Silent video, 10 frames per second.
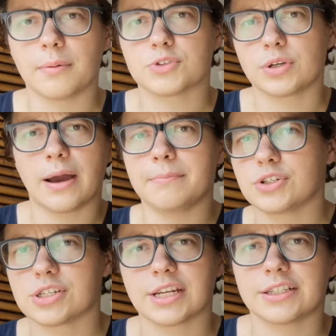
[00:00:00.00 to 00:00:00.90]
So yeah,
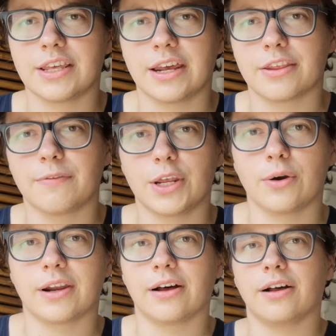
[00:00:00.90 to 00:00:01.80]
just stick to the end of the
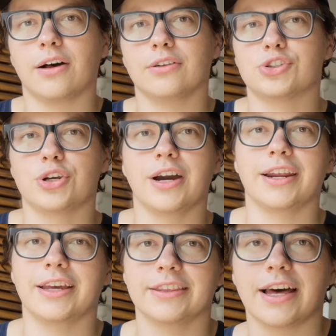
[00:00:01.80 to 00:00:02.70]
video and I'll show you how
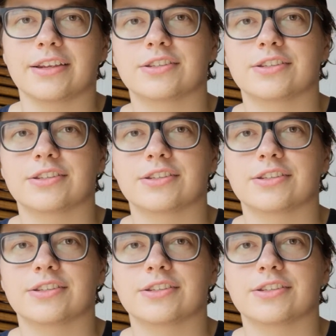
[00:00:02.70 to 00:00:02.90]
to get that.